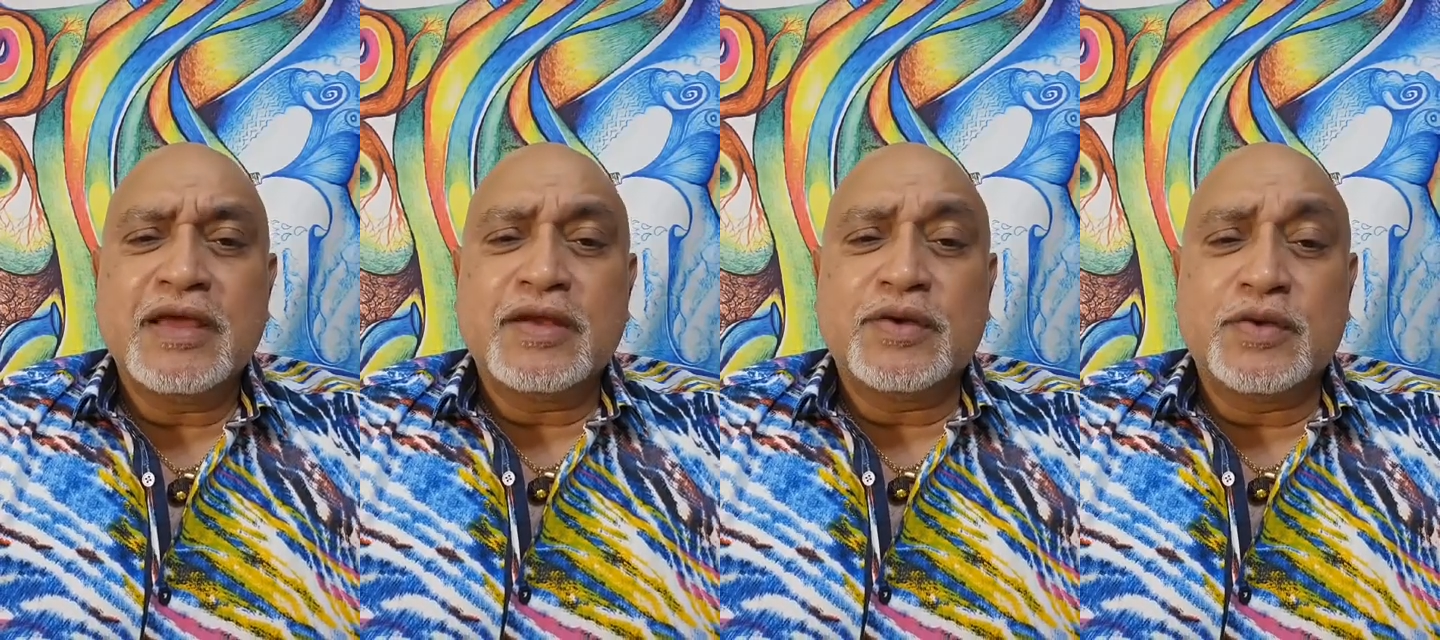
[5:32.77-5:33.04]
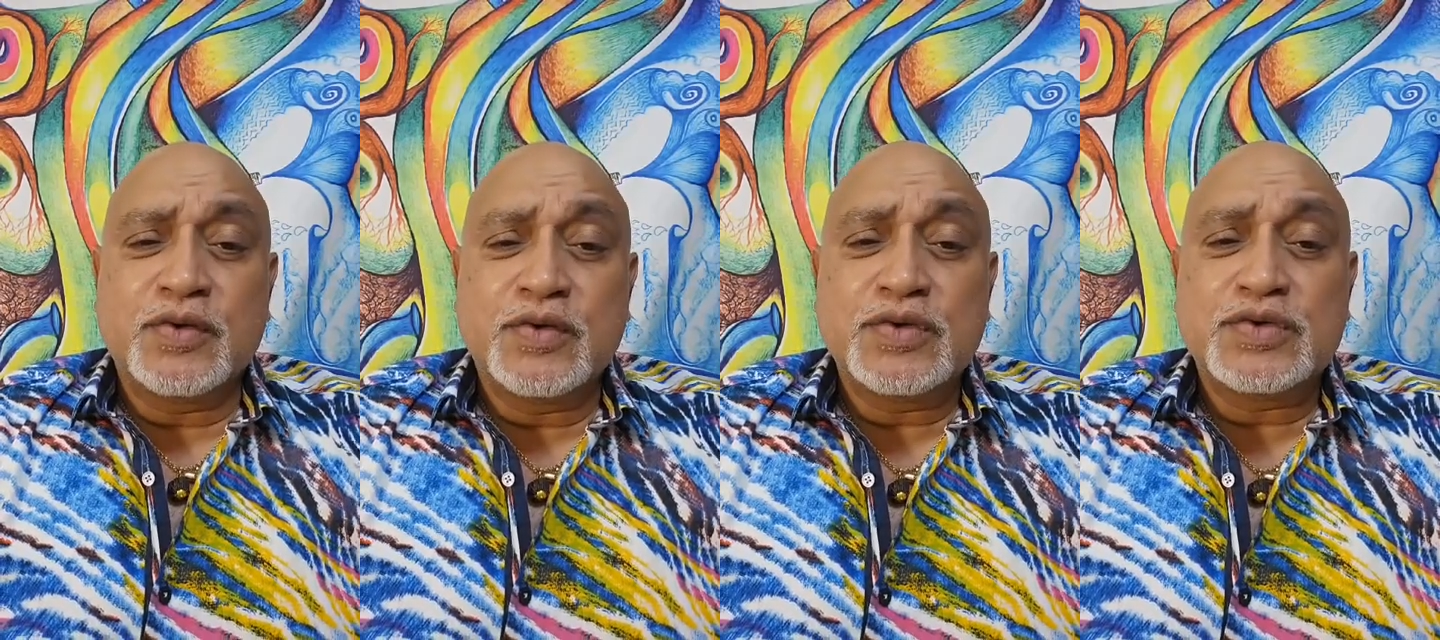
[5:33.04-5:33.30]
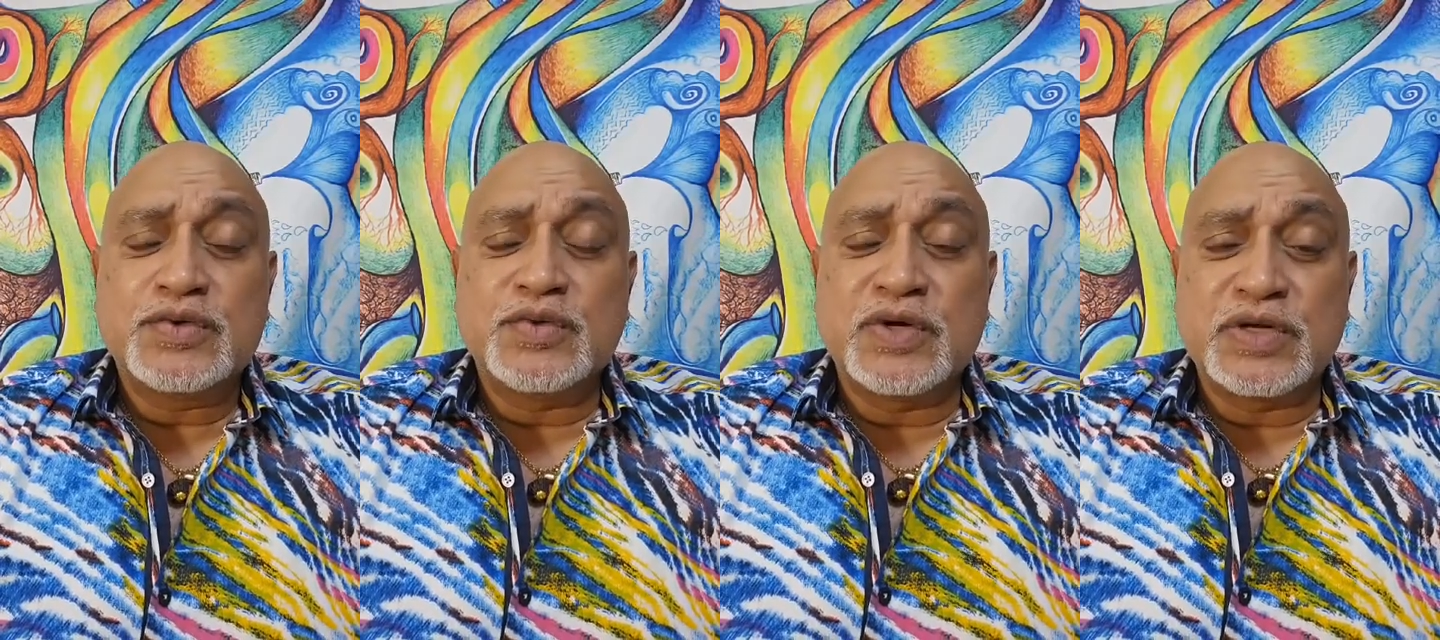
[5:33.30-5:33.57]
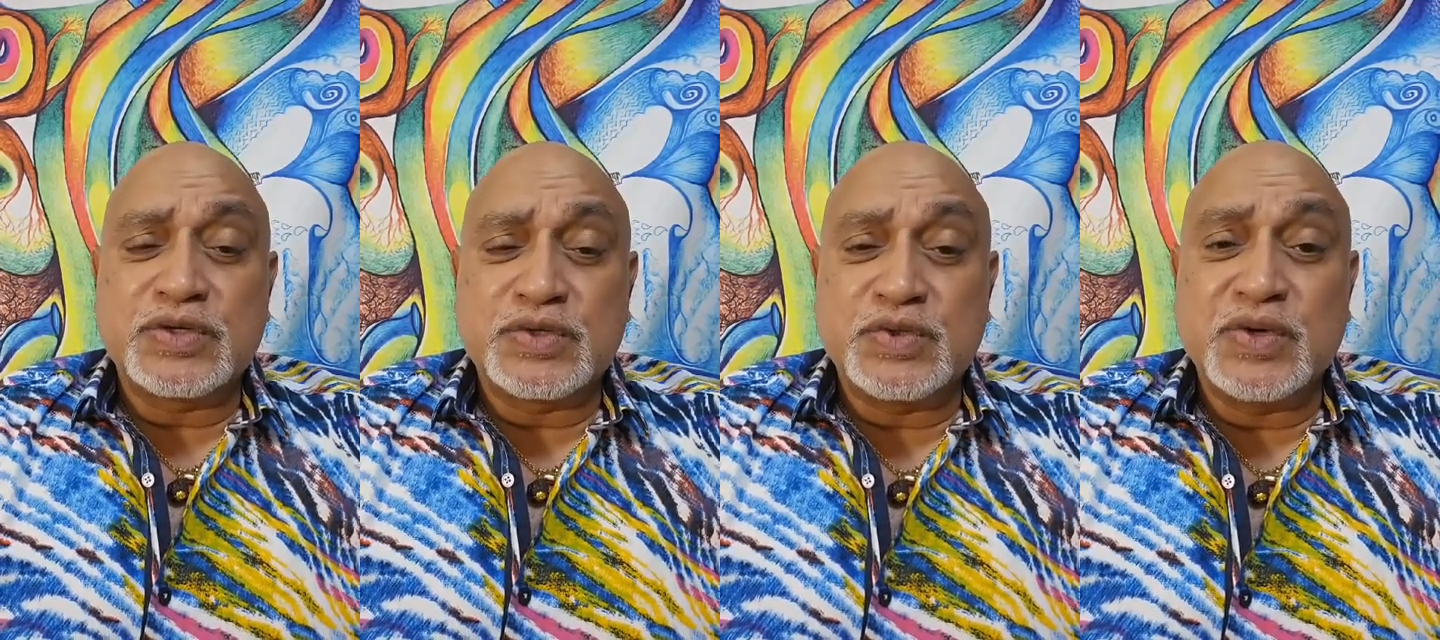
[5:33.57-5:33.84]
Those who are
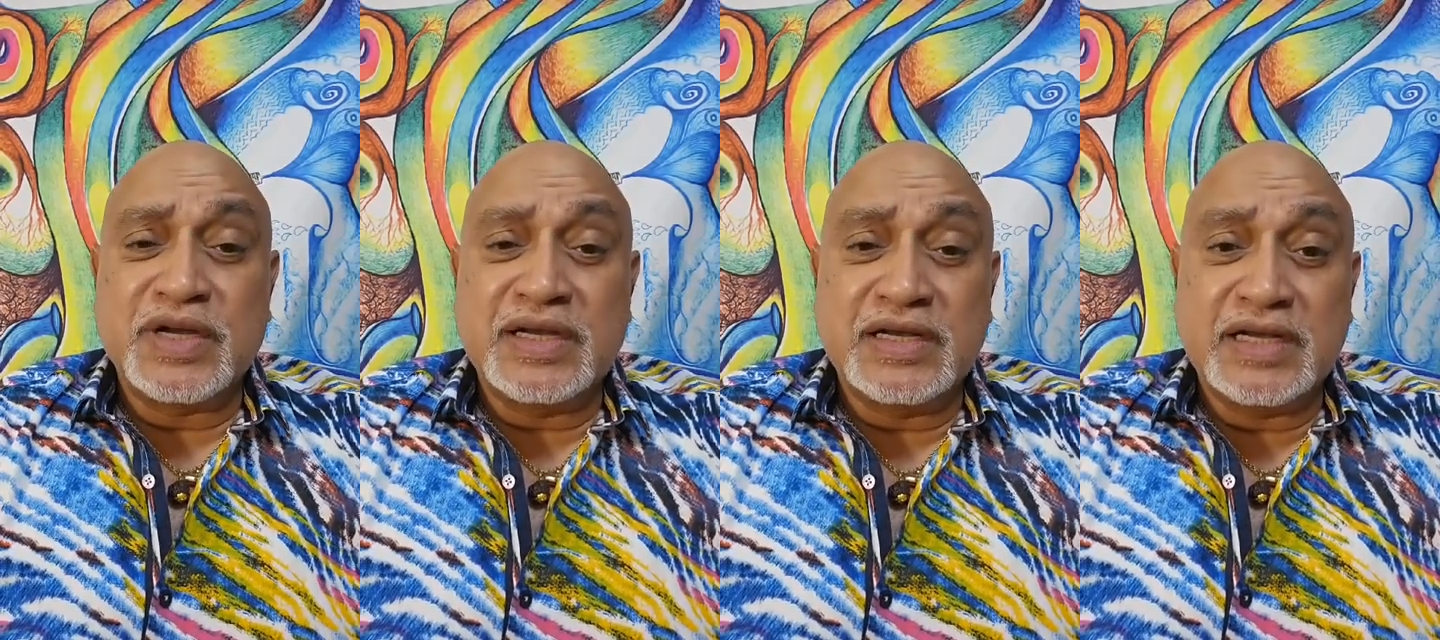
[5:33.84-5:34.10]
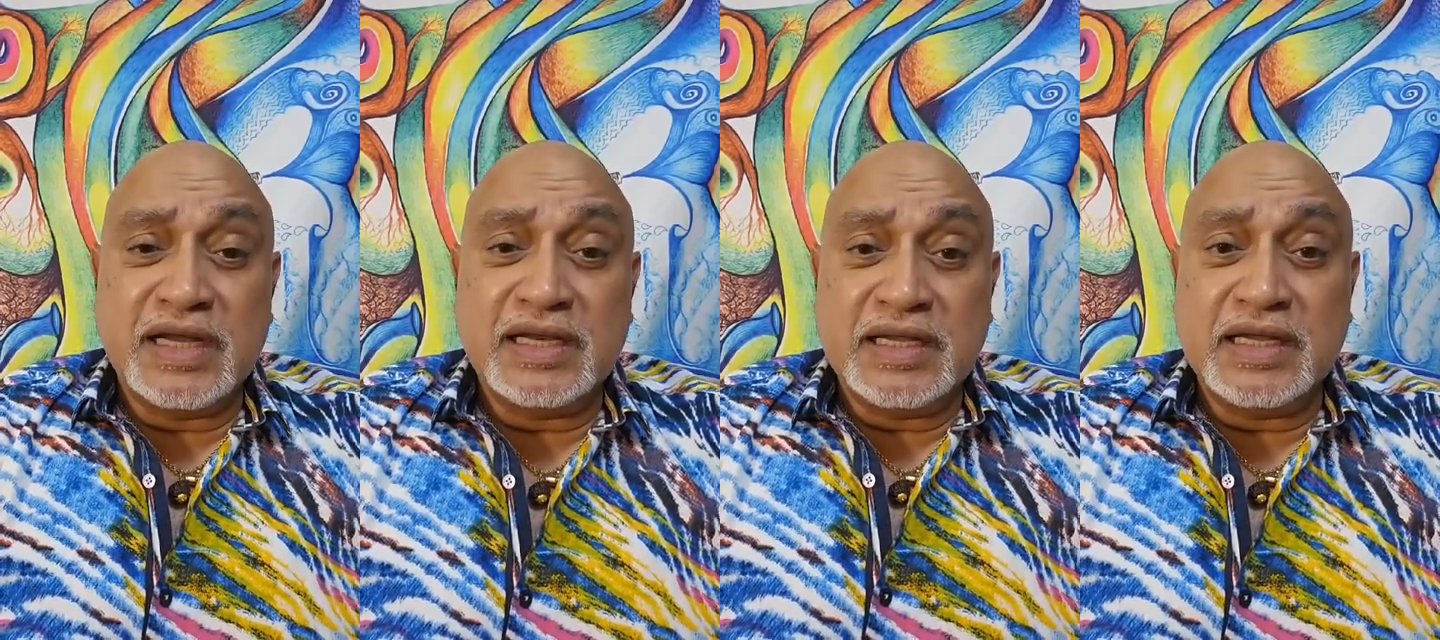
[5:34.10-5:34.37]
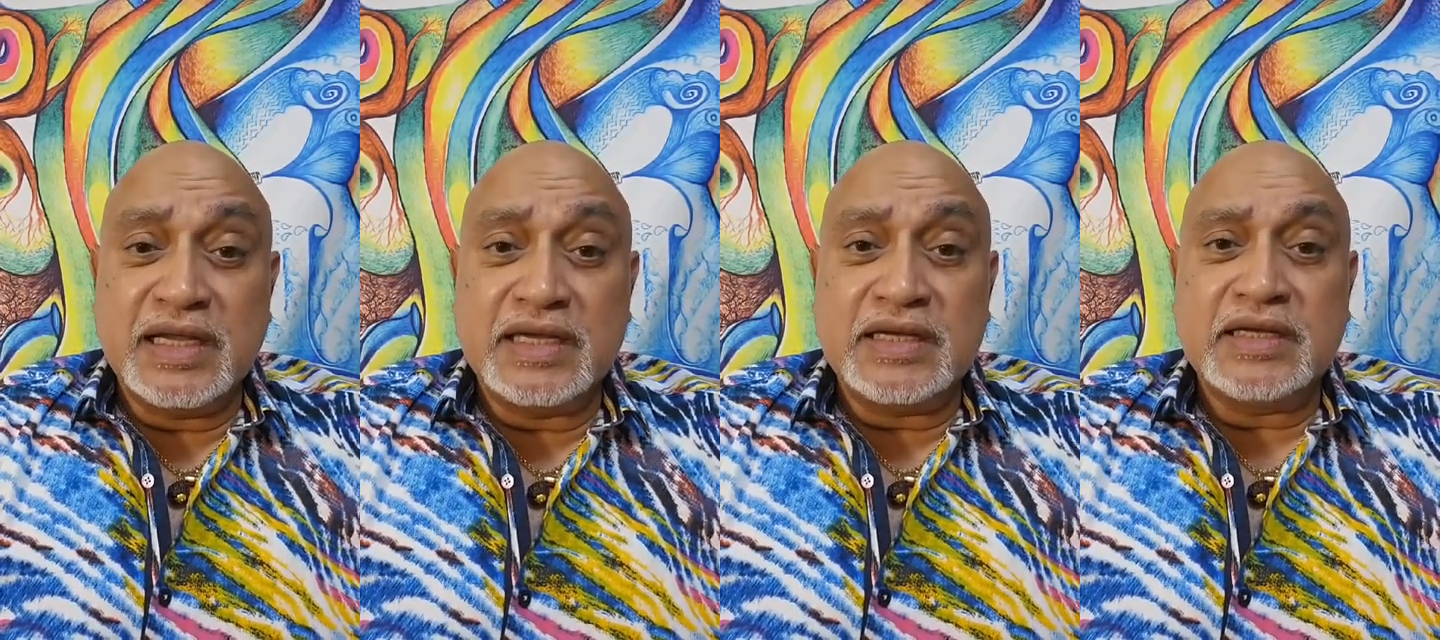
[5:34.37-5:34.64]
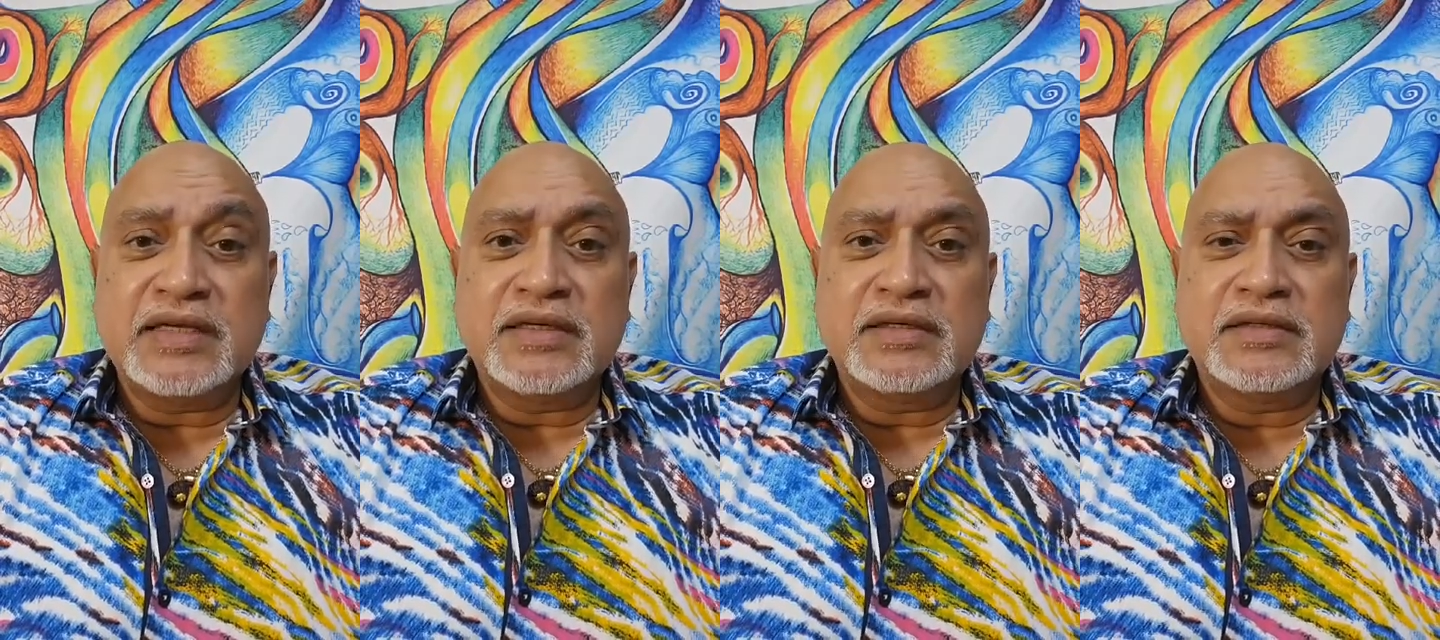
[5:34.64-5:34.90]
true and
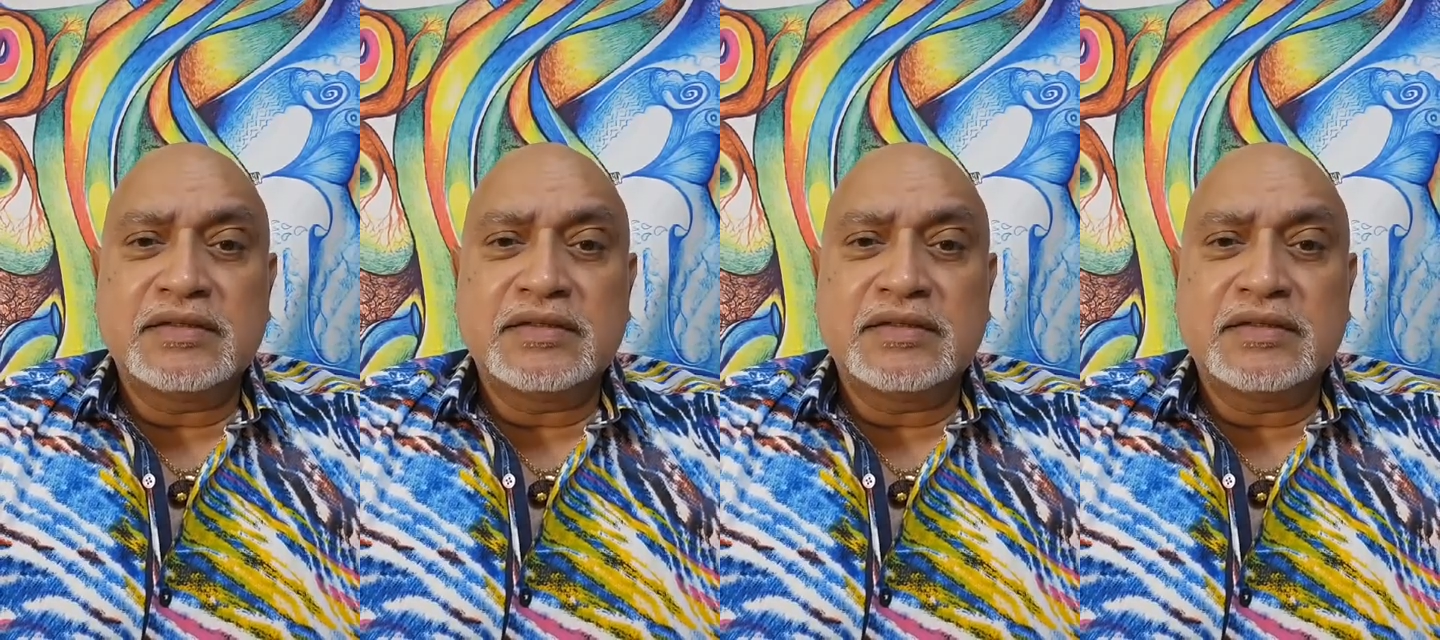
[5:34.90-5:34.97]
dedicated,